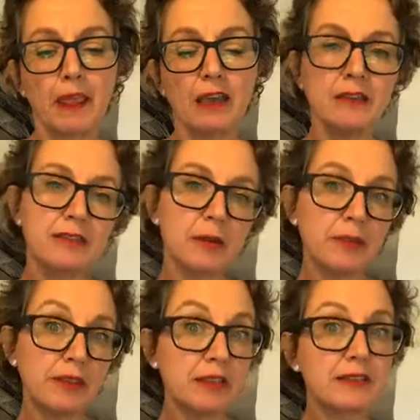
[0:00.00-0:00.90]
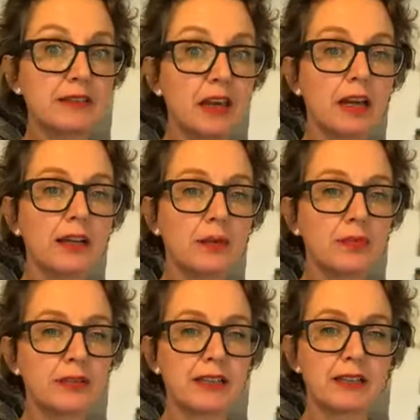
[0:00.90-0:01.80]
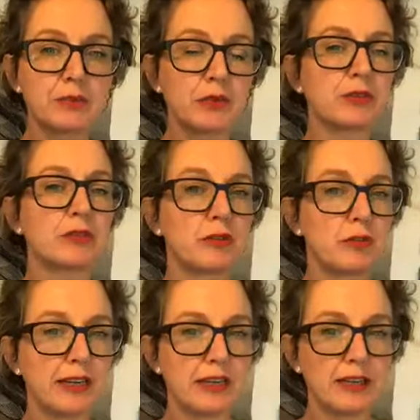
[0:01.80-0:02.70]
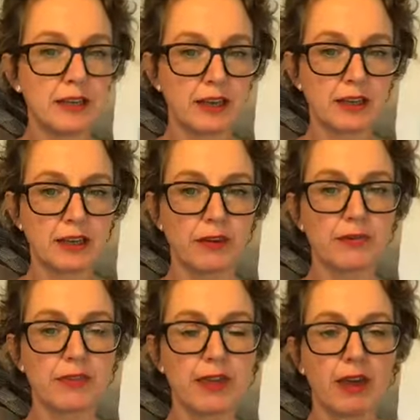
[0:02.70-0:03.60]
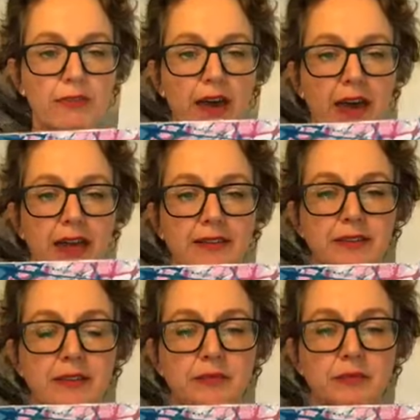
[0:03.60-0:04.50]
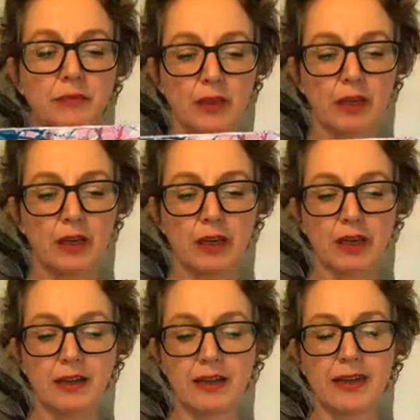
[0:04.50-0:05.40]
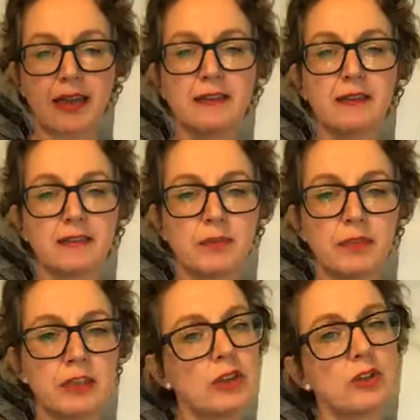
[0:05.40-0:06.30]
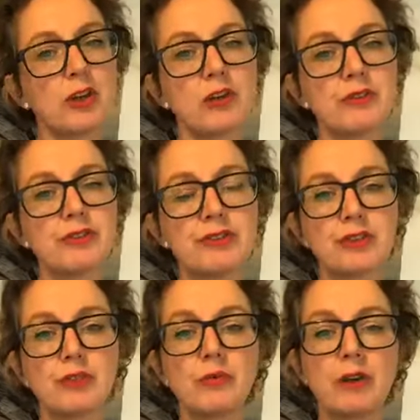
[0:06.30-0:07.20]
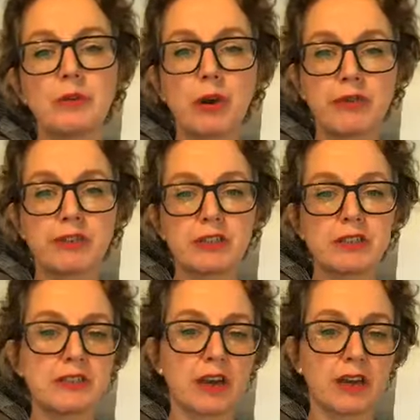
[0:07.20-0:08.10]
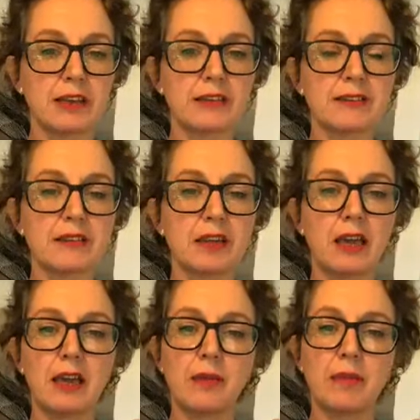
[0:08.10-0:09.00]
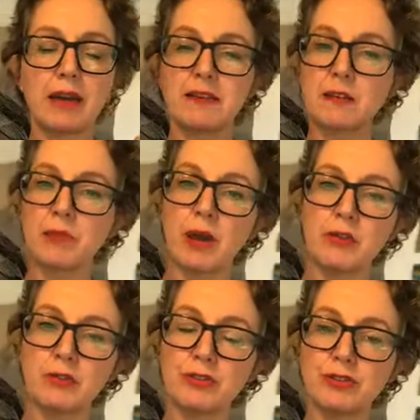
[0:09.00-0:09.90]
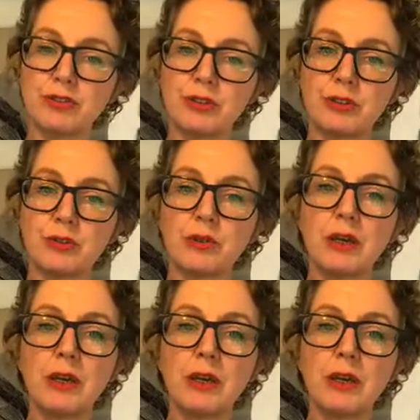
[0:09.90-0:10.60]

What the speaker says: it's something that's slightly unpredictable, so I really like it for that fact. And again, it's something that you can only do with Procyon dyes, as opposed to